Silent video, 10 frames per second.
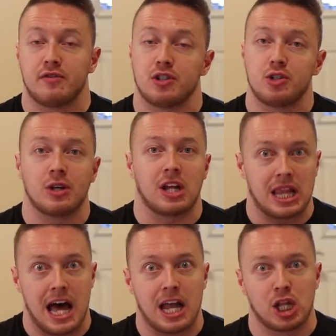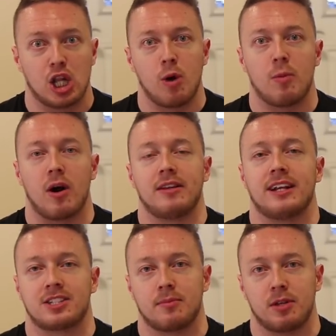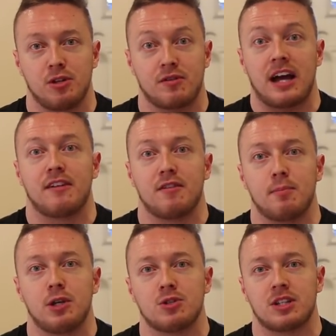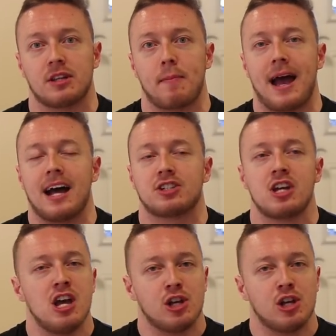if you're doing a lot of low bar and that's something you've kind of abused in the past.